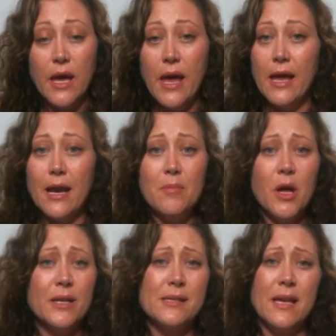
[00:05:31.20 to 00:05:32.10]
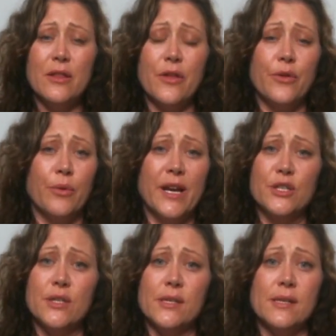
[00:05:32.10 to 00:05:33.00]
And I'm not saying that the
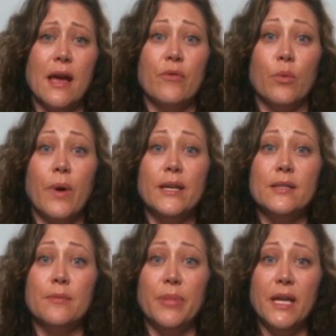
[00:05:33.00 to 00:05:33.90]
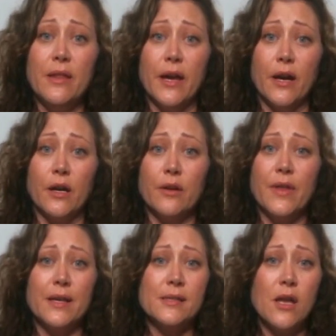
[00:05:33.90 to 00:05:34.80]
rage doesn't have a right to be there.
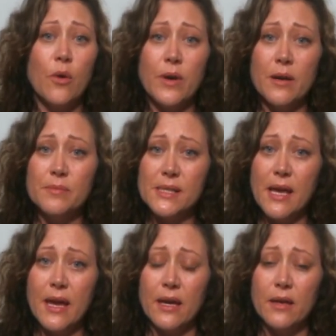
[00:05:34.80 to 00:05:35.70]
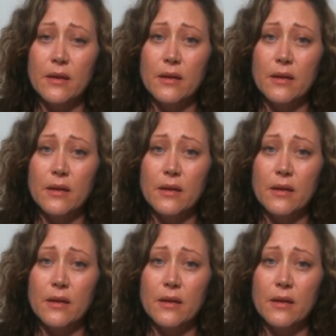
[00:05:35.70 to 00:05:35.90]
That's not what I'm saying.